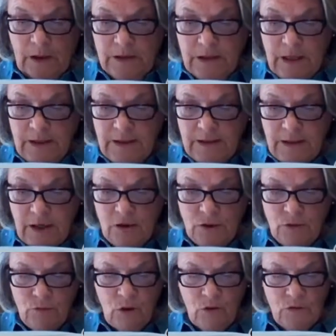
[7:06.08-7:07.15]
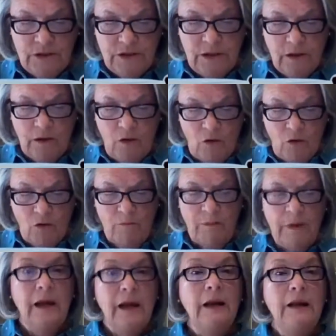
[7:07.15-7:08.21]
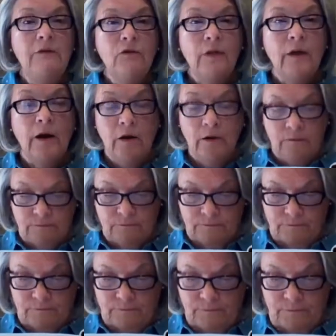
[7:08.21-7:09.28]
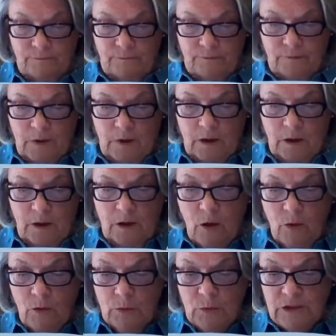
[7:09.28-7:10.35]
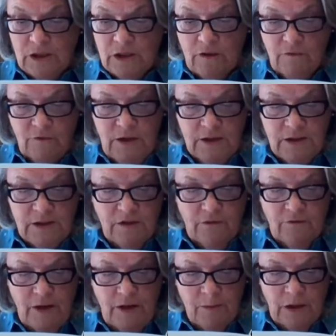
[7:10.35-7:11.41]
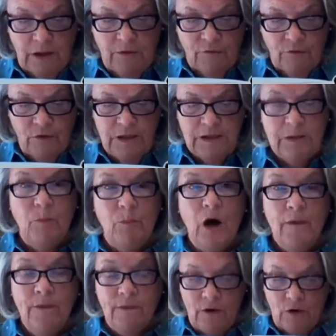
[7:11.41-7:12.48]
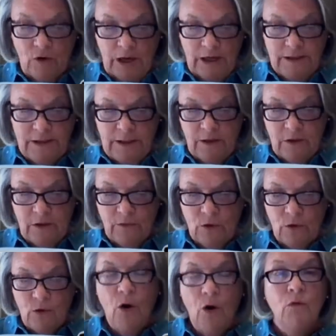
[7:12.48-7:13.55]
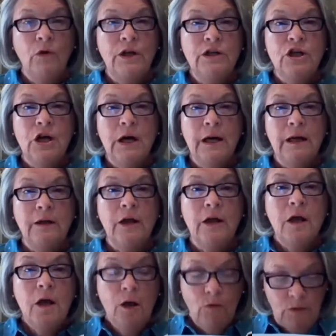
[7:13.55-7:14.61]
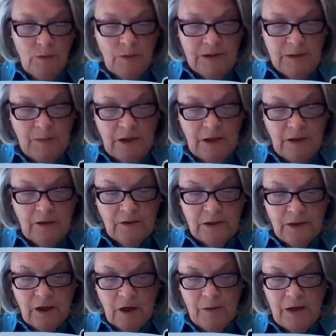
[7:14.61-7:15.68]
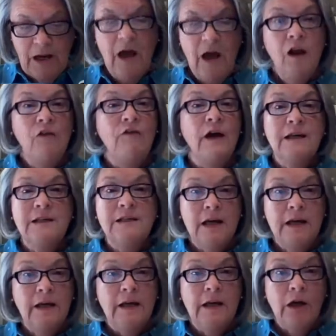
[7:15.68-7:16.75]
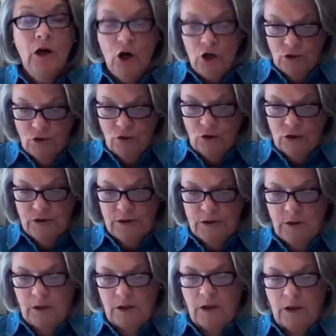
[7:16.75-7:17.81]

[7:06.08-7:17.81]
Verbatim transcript: Take Sarah to Rose Hill home and leave her there. No one was convinced that family and friends bought their idea that their only child would be spending the time in Halifax taking an art course